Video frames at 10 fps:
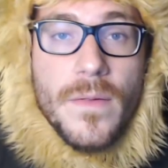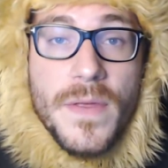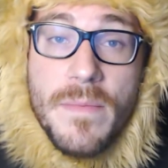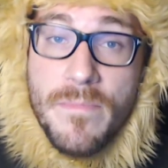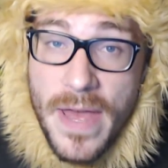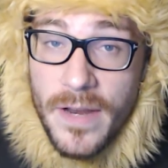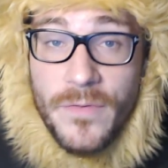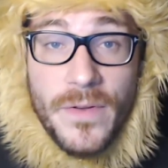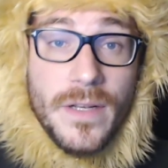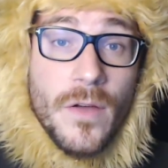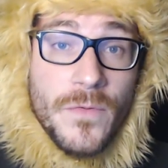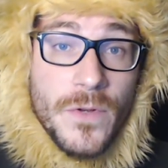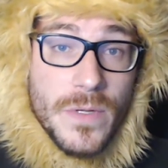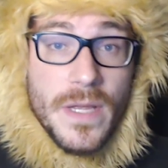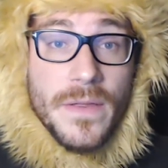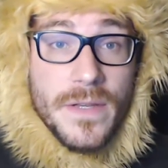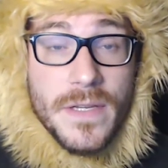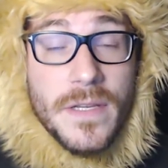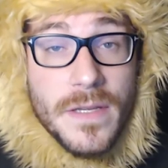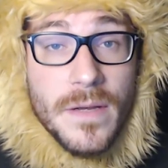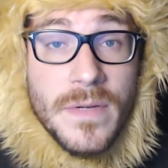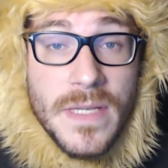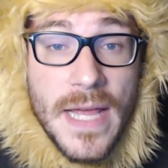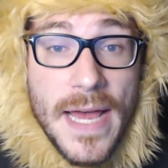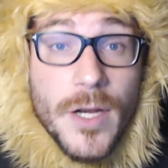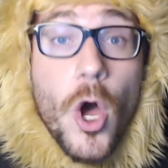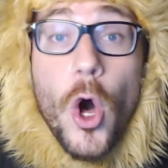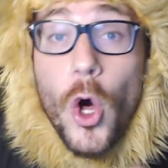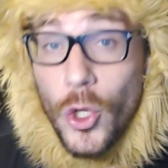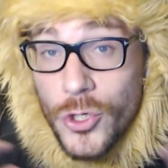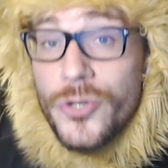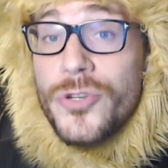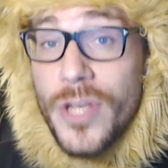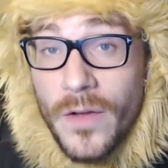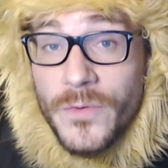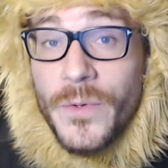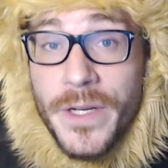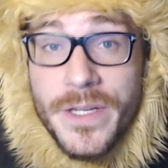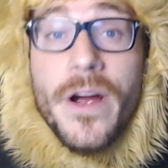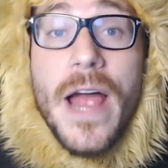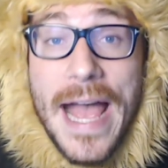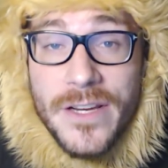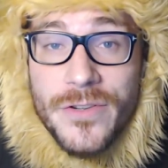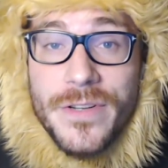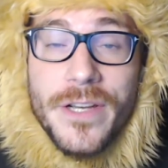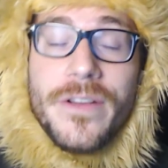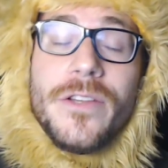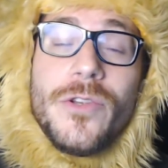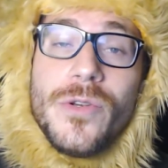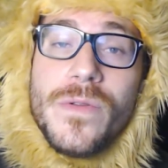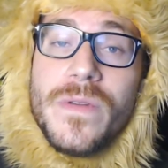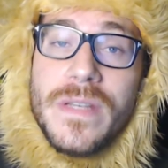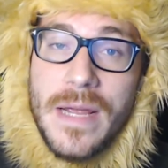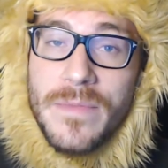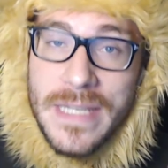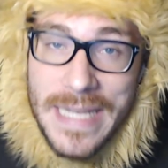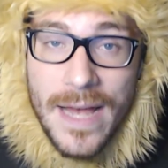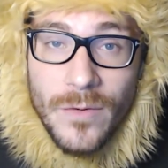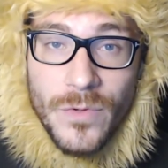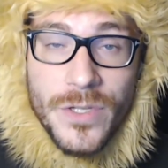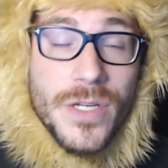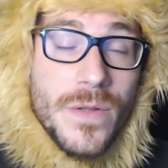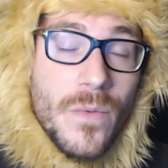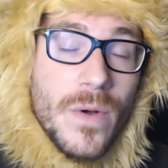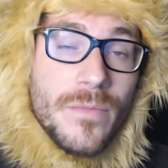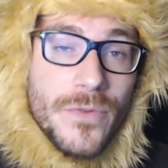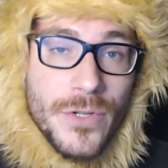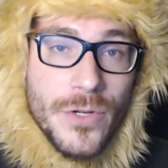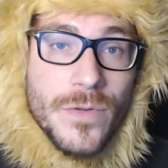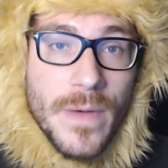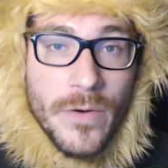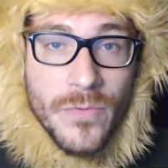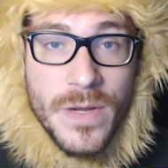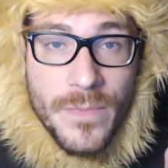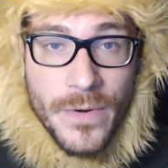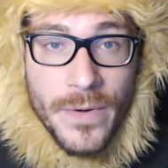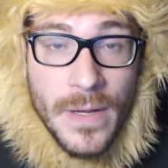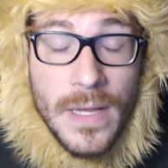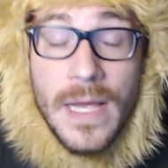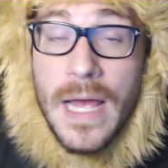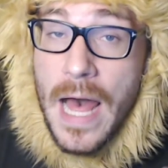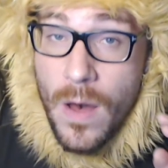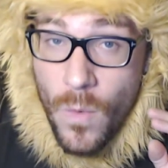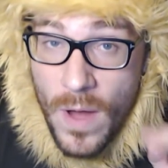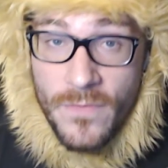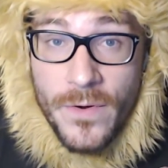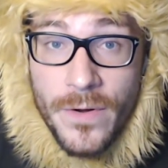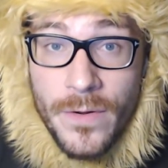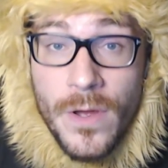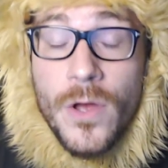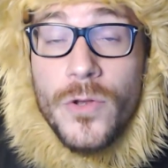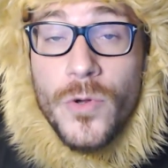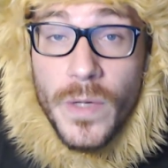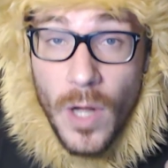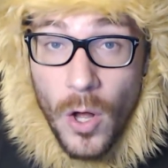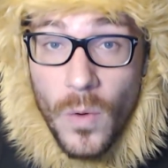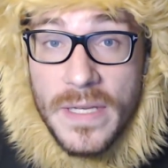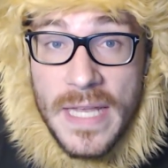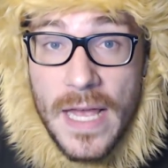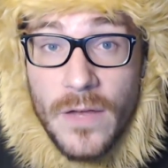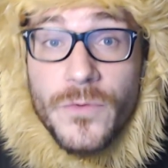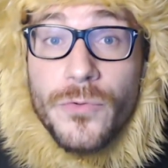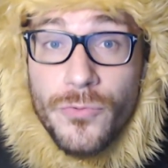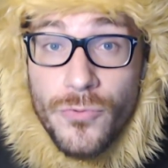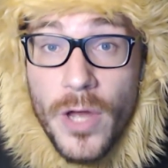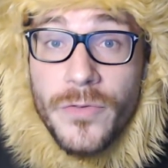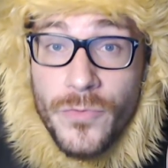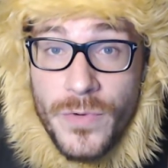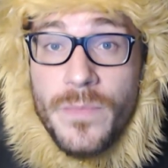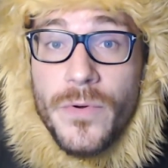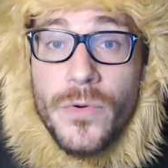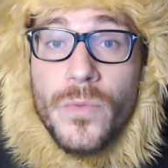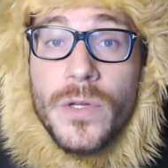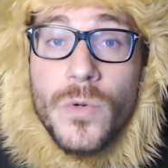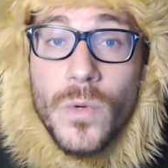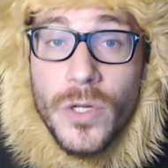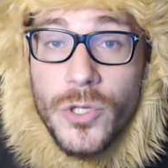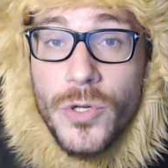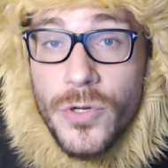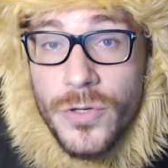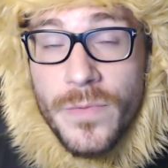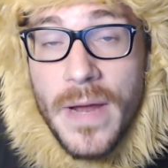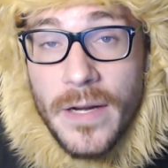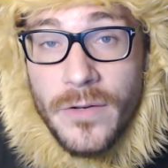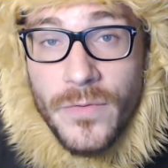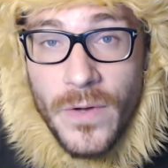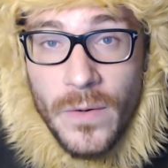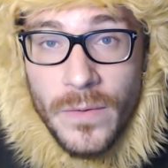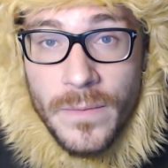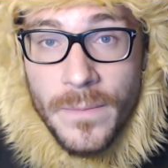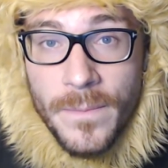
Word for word: The benefit of using the system is that all your softwares are actually going to use the same sound, which is the one produced by Reaper. However, you will always have to run Reaper when you want to use your microphone.